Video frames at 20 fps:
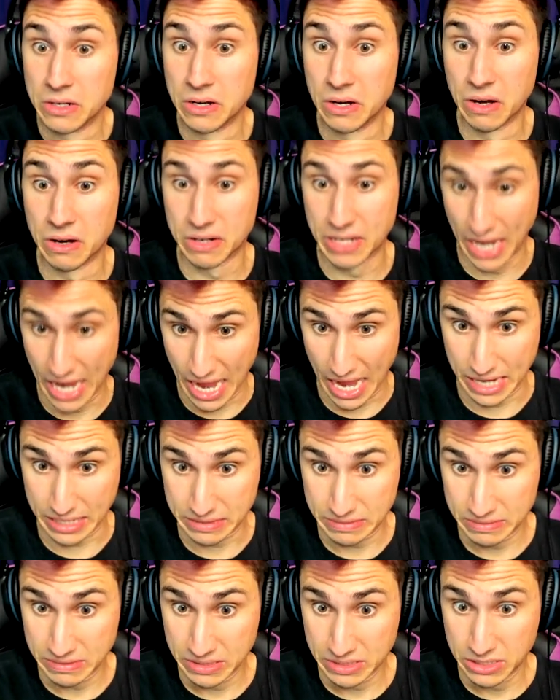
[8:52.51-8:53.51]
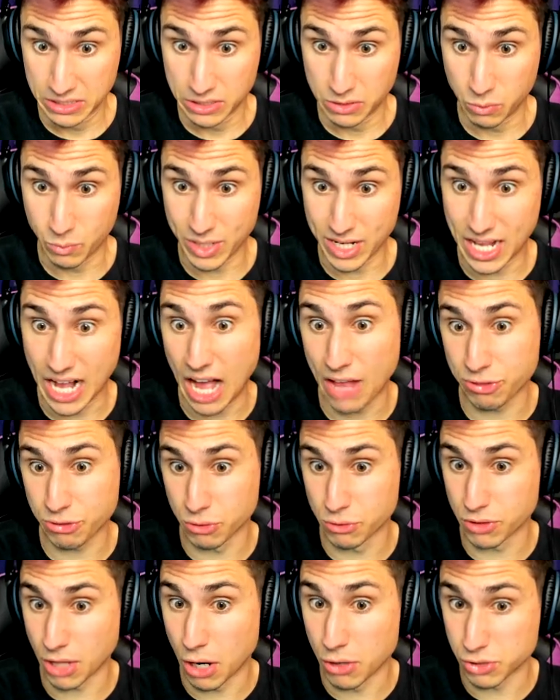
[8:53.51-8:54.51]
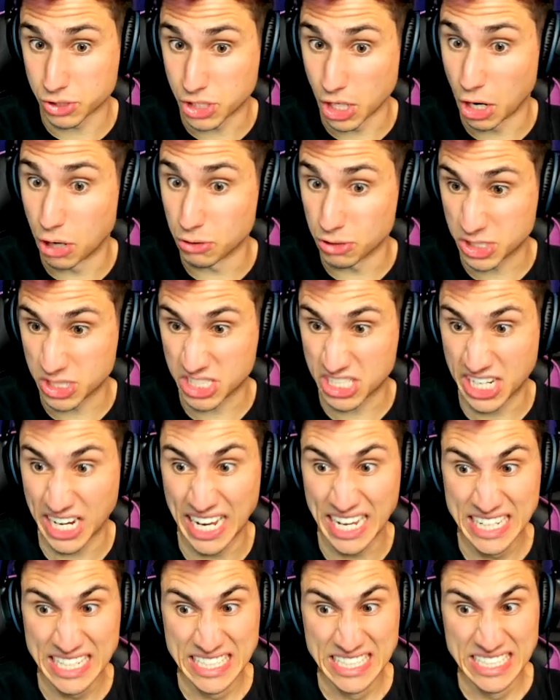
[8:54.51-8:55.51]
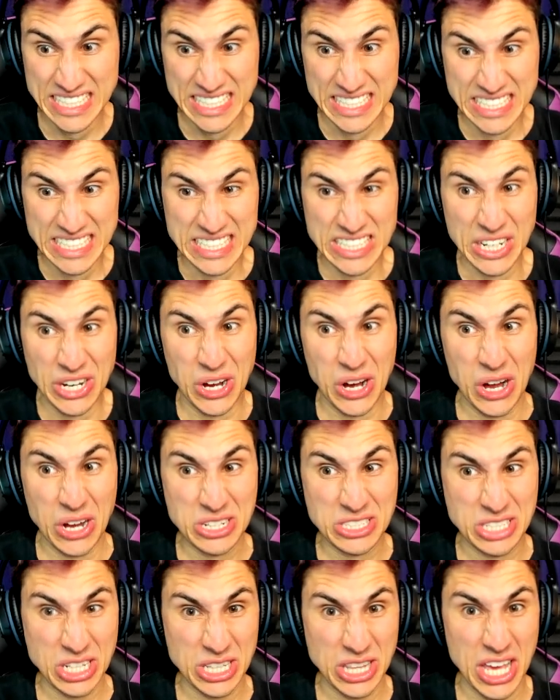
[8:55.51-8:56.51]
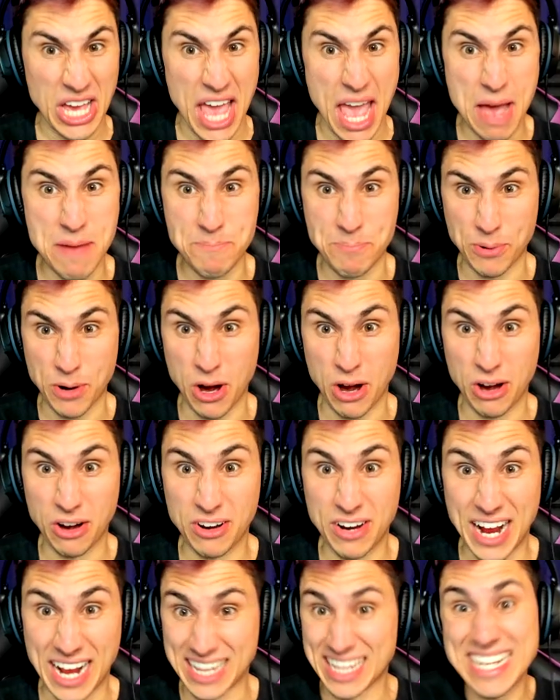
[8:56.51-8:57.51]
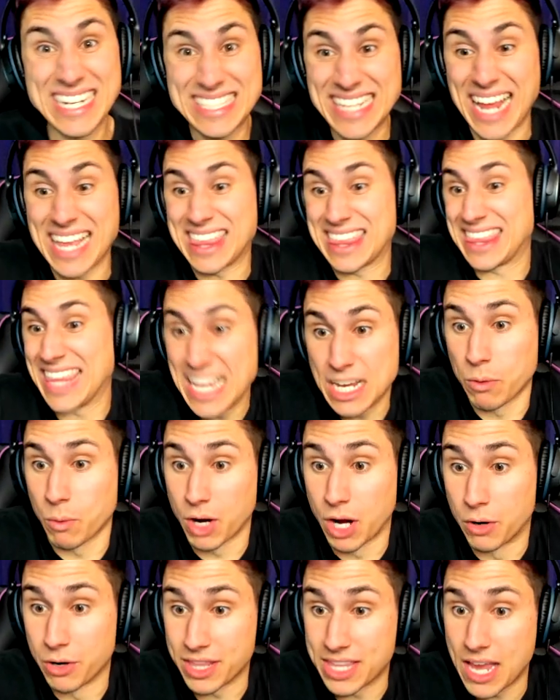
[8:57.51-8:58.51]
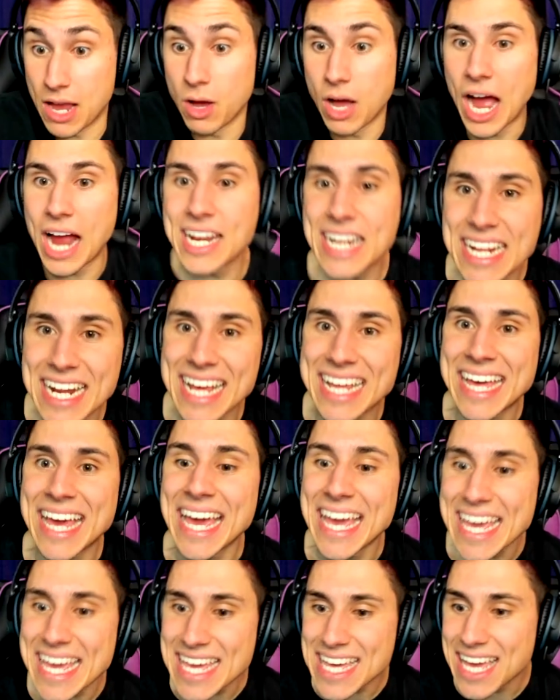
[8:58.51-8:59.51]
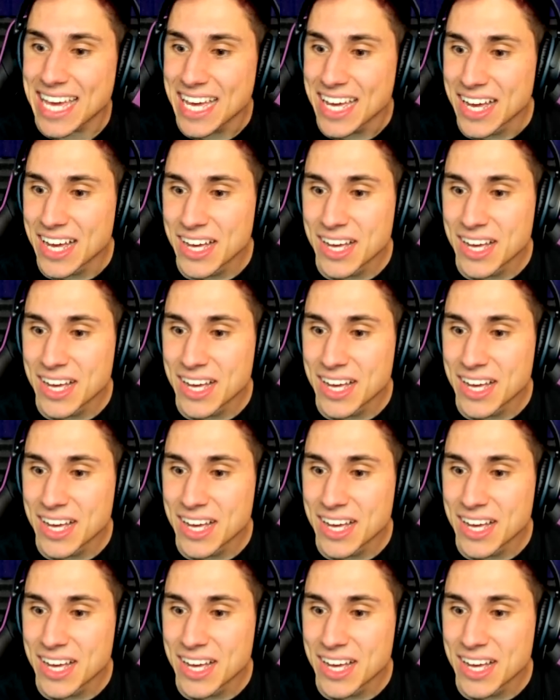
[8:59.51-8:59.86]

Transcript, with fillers: Okay. We got through those ghosts. On to the Emperor. At least I think we're going to the... I need a key?